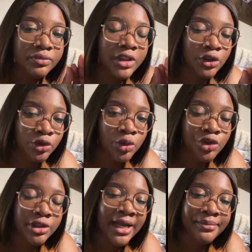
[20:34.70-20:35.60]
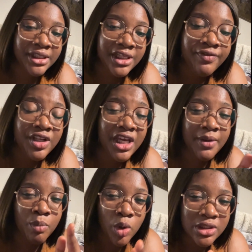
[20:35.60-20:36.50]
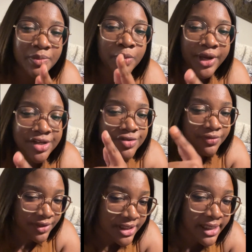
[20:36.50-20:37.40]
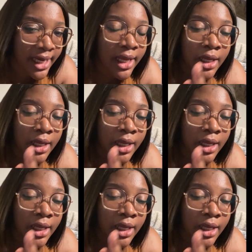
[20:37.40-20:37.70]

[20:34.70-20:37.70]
So you can be given a multiple entry visa,